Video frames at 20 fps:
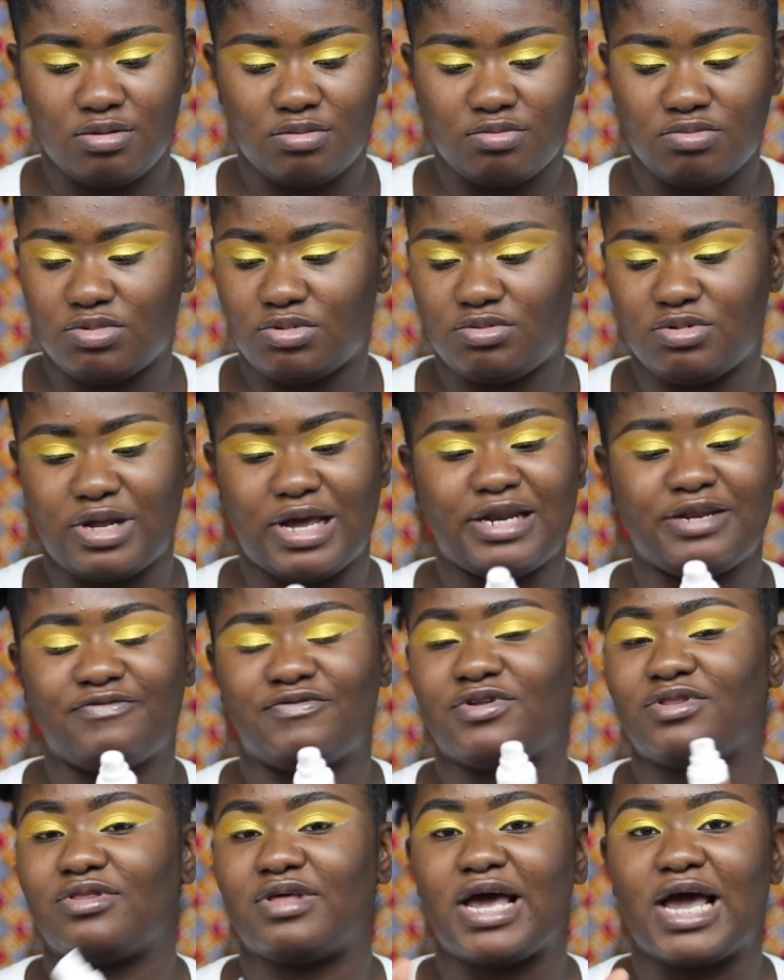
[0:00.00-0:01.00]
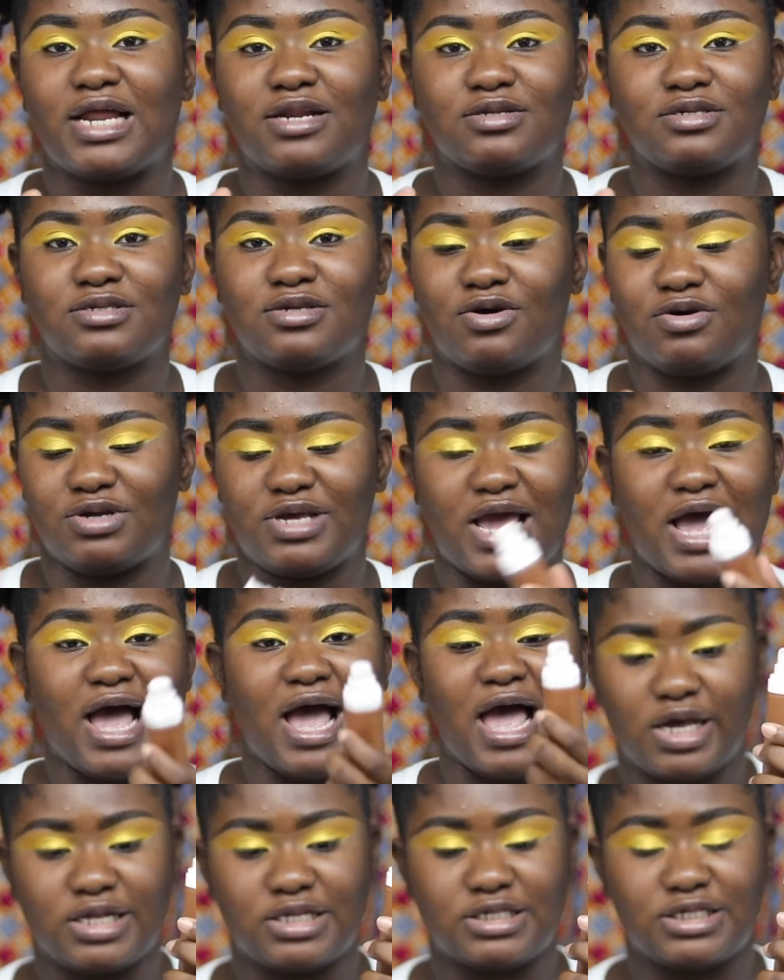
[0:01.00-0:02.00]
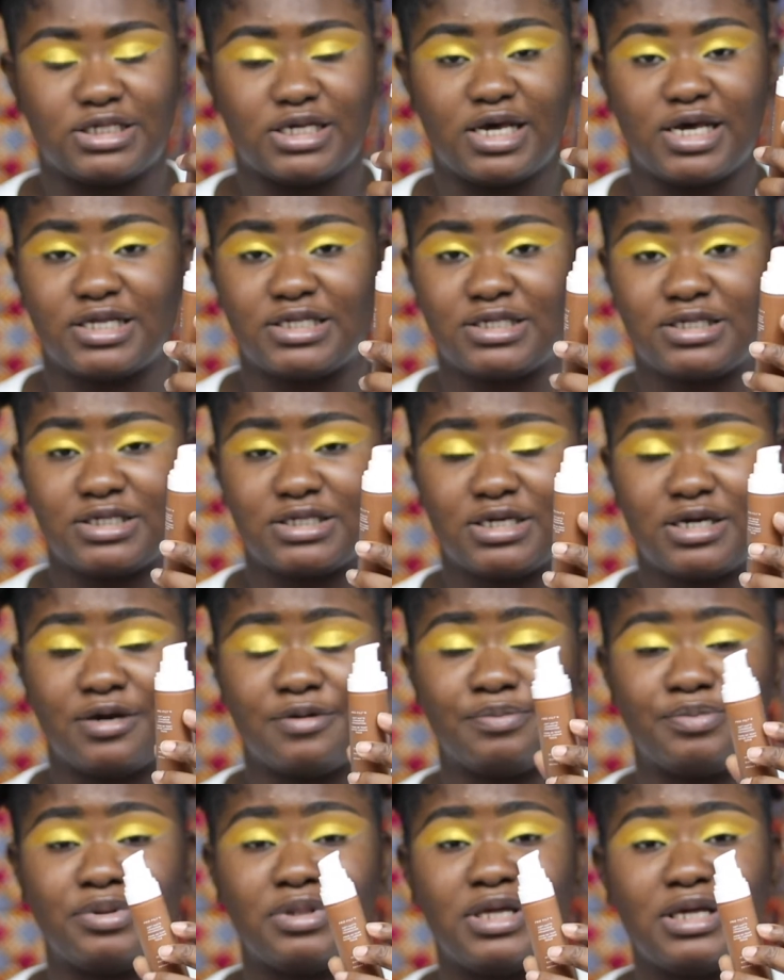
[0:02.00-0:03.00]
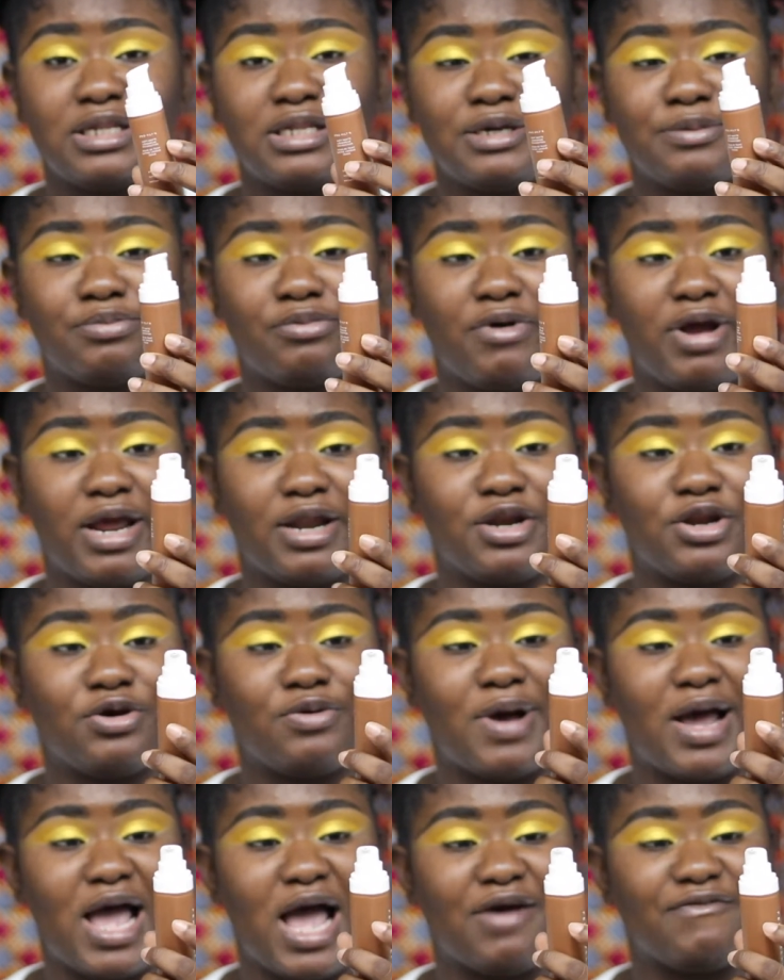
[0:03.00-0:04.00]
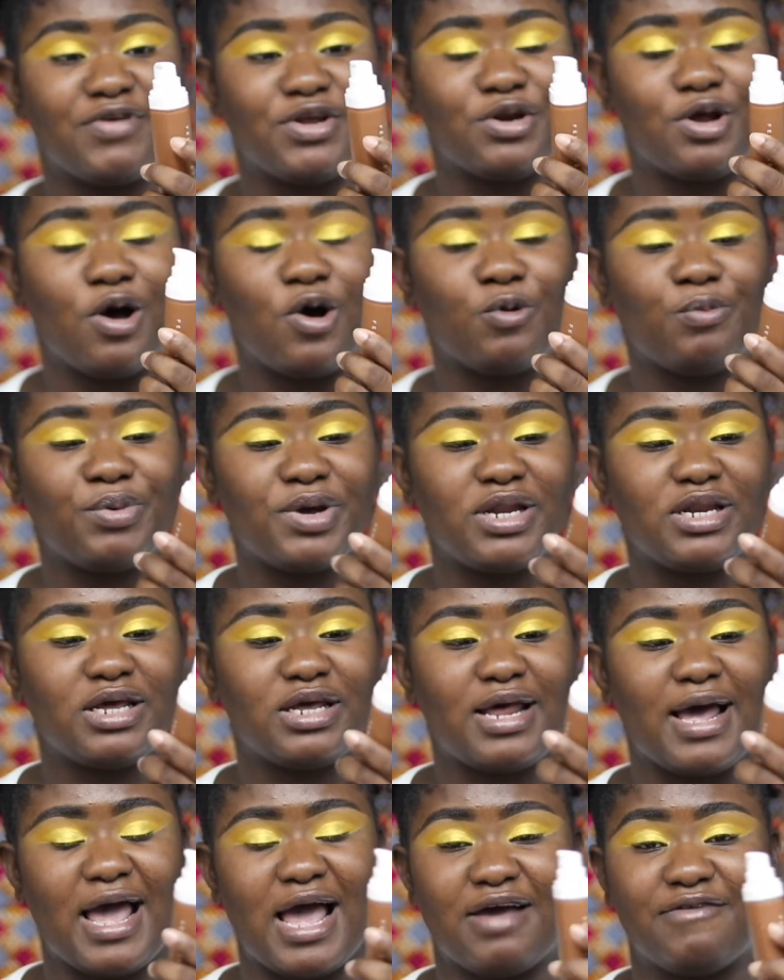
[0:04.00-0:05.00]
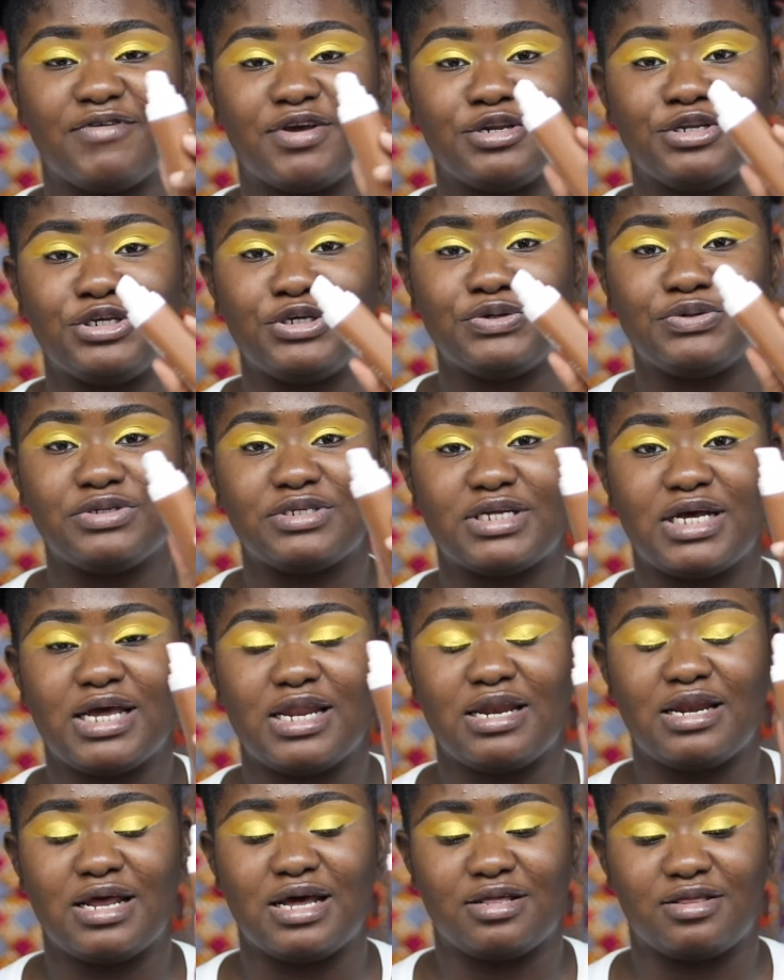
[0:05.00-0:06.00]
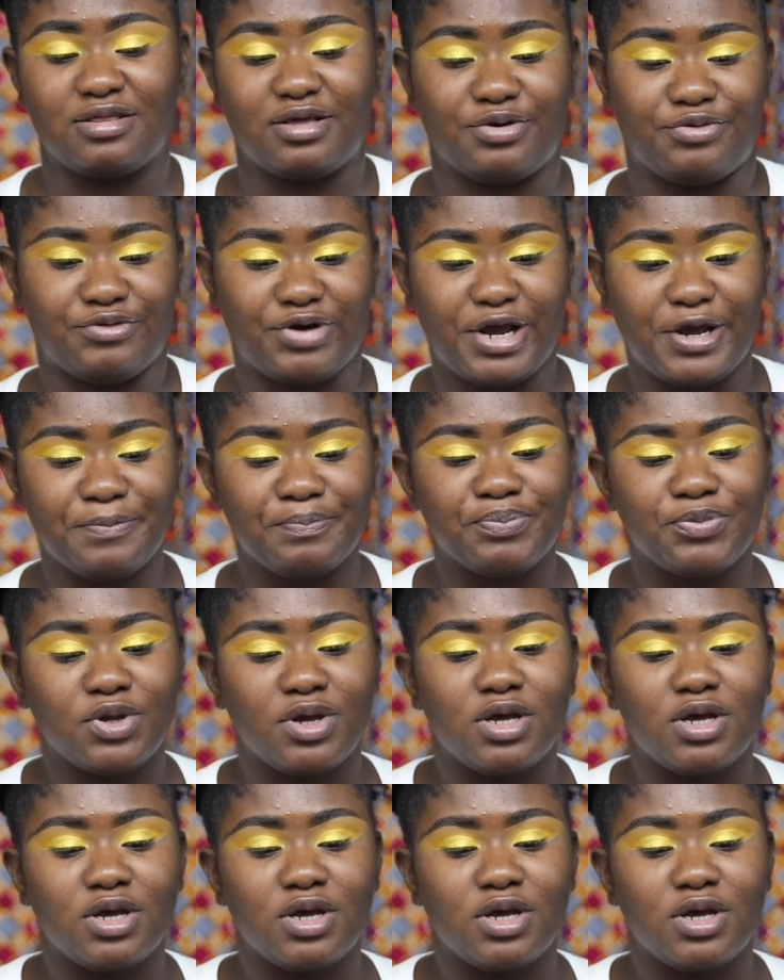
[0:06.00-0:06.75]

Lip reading: Not even that. So yeah, it's completely brand new. I haven't opened it. I haven't used it. Nothing, right?